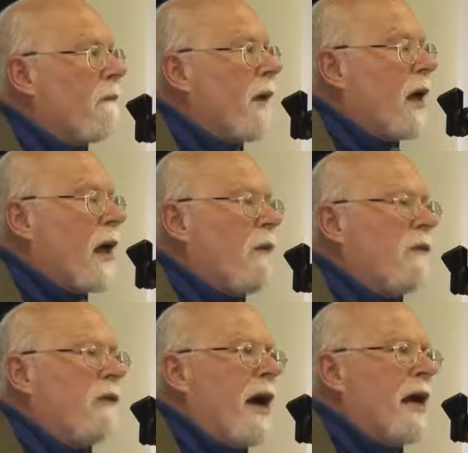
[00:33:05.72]
He would
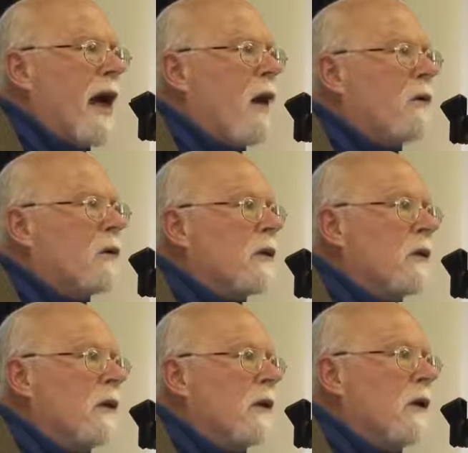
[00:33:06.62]
find out
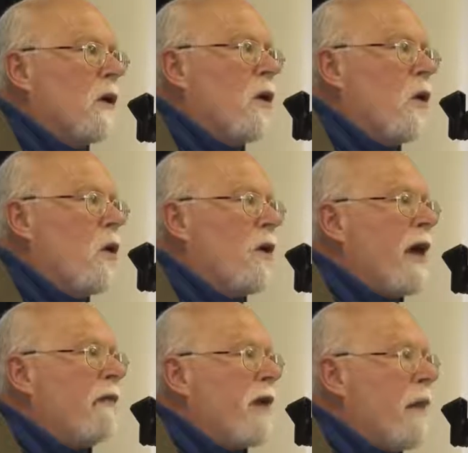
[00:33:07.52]
who their
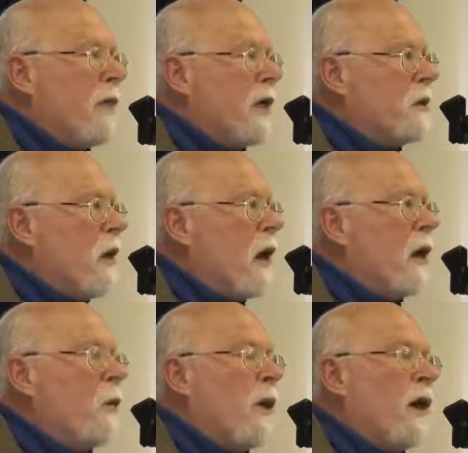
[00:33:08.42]
families were and
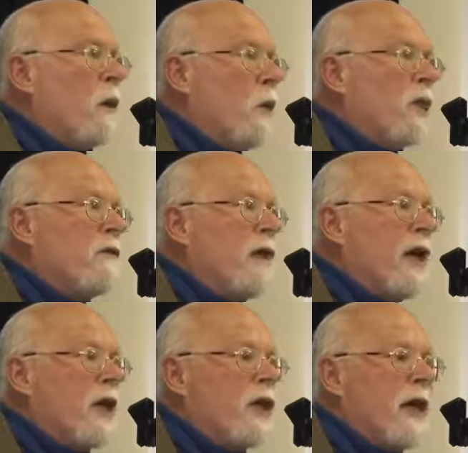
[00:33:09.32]
which village
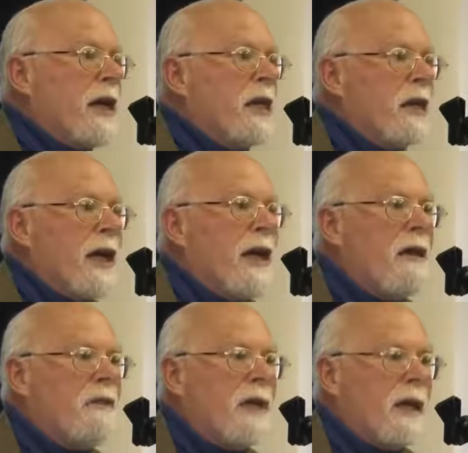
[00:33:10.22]
in India they lived
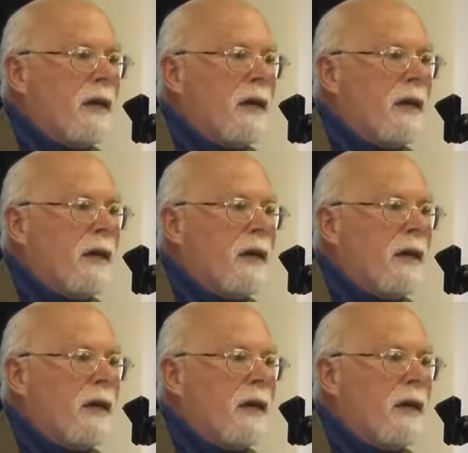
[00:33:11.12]
in.